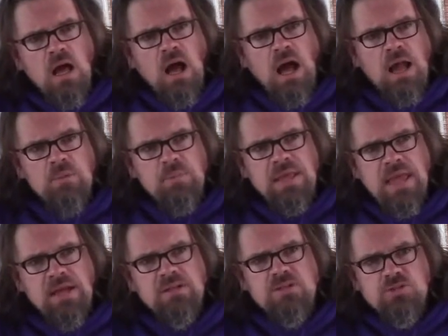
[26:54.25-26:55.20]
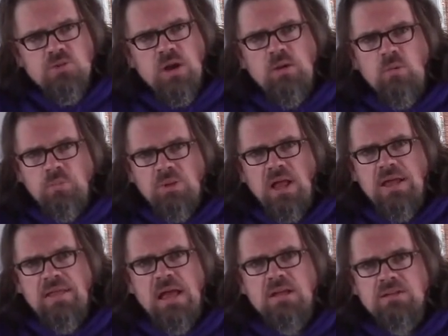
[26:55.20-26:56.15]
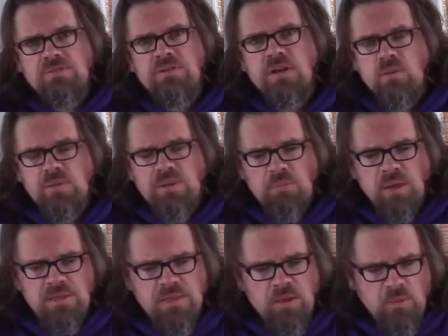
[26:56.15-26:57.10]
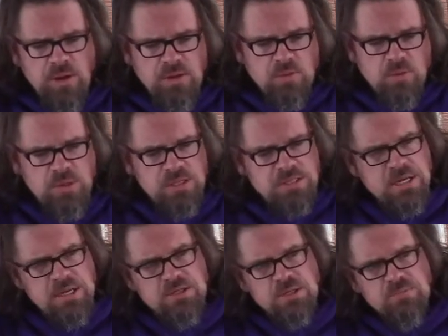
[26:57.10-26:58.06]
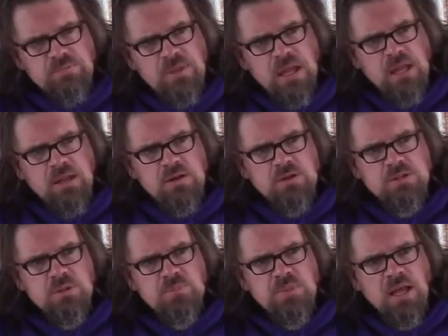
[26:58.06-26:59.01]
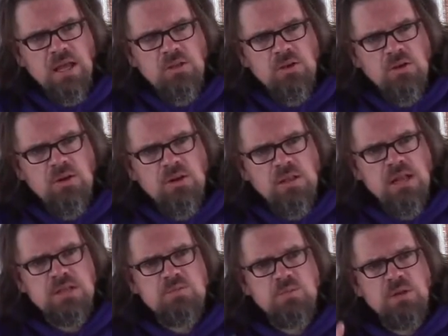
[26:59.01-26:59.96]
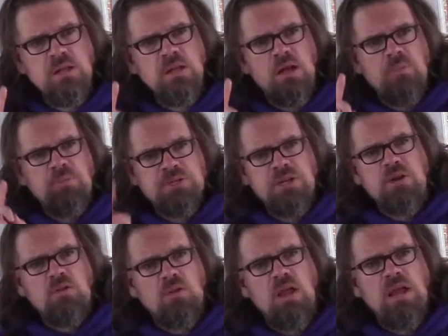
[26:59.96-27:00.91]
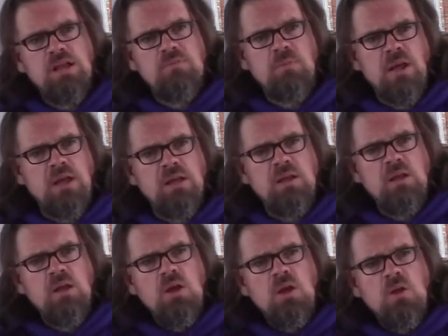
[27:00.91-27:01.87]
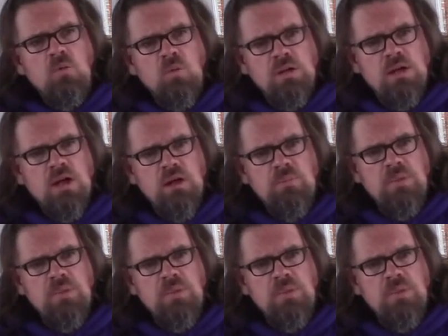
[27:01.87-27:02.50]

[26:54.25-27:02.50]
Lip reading: I began to try to apply that and to fit it within my theoretical orientation. And here's something I learned, and that is when a particular client of mine would come